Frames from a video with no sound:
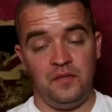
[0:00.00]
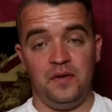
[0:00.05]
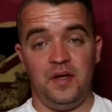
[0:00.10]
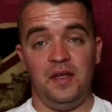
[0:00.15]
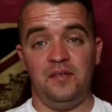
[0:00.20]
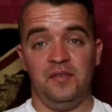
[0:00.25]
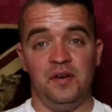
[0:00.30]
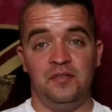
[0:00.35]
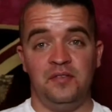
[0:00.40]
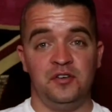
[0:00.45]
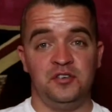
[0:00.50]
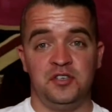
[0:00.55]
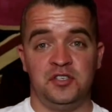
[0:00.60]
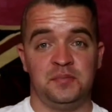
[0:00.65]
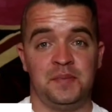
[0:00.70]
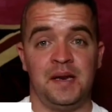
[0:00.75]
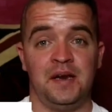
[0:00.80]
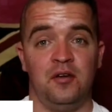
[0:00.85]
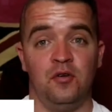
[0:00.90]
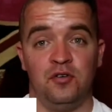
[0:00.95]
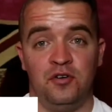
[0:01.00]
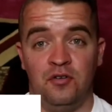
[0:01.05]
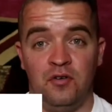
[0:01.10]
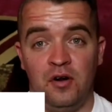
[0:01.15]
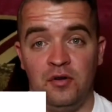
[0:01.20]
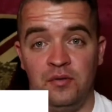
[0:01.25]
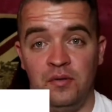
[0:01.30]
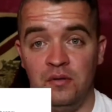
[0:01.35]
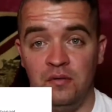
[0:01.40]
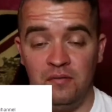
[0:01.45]
Even if you just spent it on your
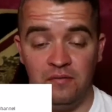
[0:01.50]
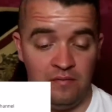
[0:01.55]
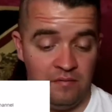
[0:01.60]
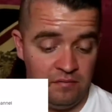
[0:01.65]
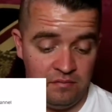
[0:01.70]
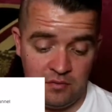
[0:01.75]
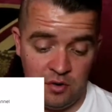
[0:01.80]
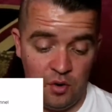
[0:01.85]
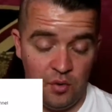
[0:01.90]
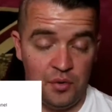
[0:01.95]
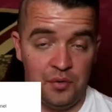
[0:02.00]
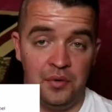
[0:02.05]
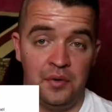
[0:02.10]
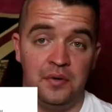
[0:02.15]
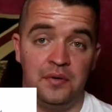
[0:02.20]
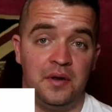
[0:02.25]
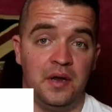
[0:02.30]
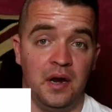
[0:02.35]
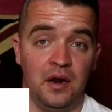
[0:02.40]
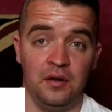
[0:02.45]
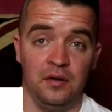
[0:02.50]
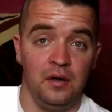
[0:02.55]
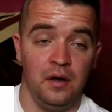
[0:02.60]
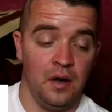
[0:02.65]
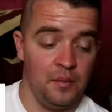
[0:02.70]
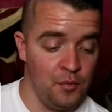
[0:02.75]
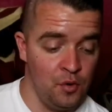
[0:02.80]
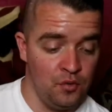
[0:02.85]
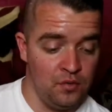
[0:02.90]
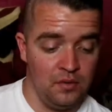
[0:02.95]
own, cool.
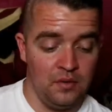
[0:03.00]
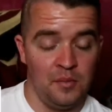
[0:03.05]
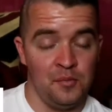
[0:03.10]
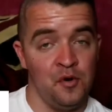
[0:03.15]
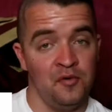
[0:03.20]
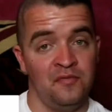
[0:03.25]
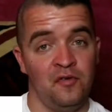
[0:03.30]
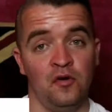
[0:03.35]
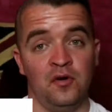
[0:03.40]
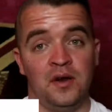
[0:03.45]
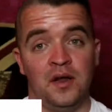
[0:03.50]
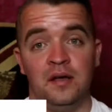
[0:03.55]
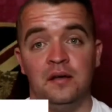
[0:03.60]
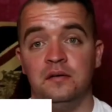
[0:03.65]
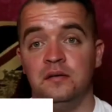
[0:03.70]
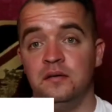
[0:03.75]
I'm all for that.